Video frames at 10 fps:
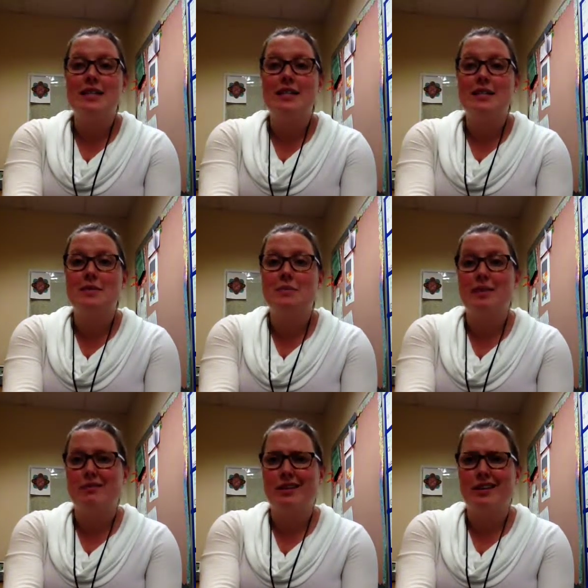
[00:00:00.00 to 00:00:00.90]
it's
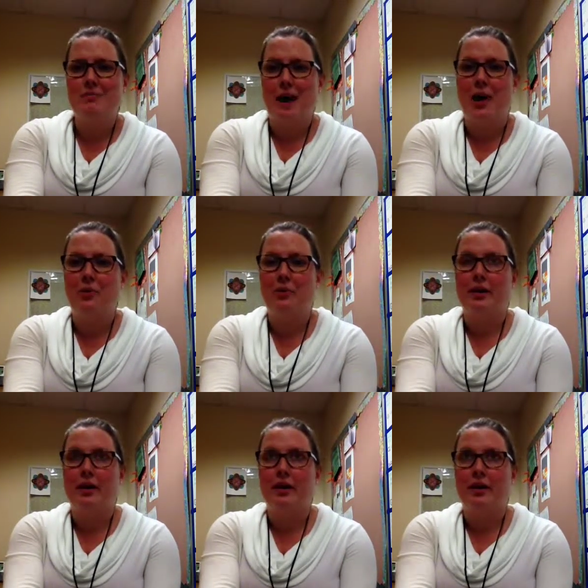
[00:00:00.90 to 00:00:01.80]
been really
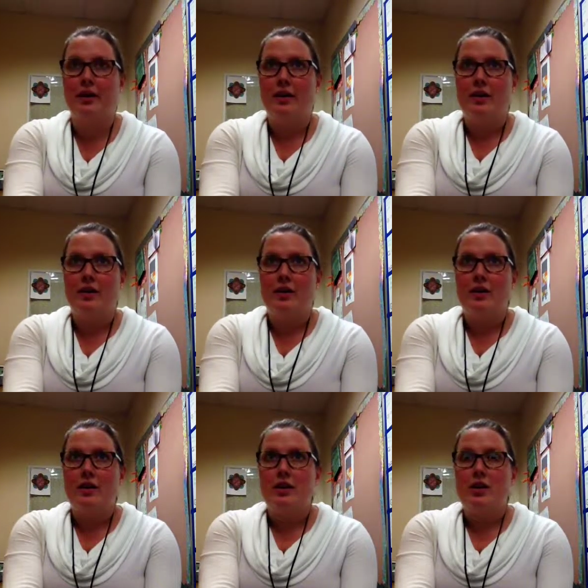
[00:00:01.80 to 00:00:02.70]
empowering
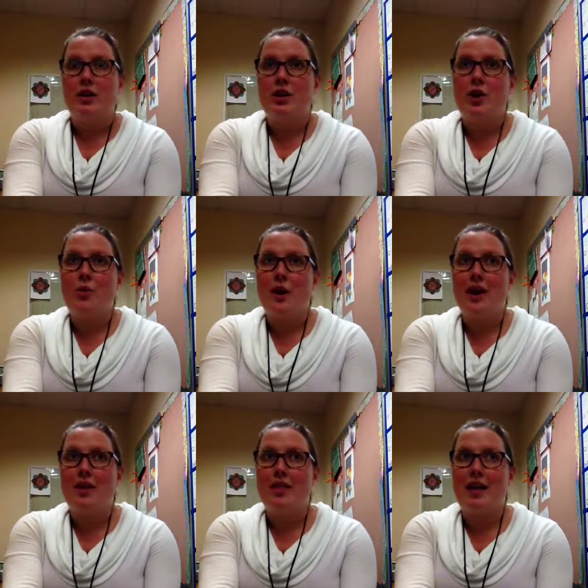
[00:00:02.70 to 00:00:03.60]

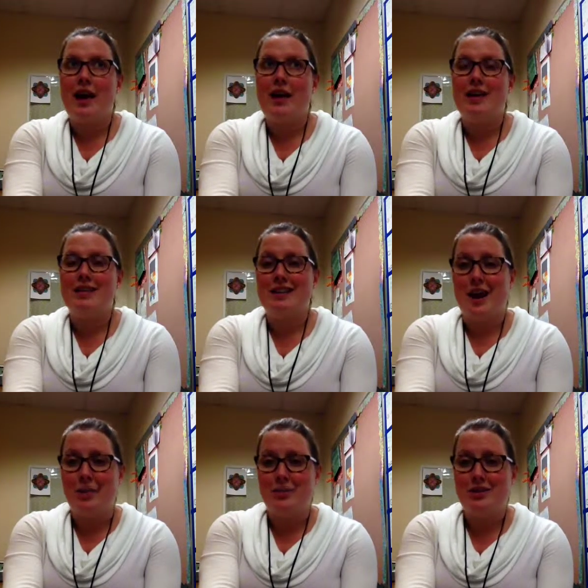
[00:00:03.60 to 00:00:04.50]
knowing that it's an
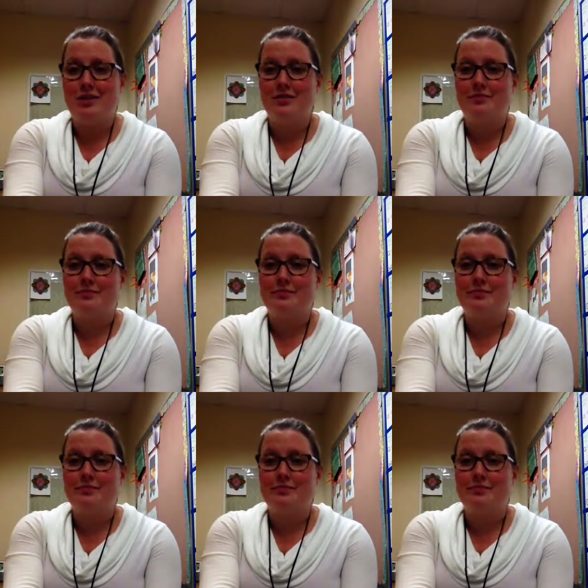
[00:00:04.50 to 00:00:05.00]
option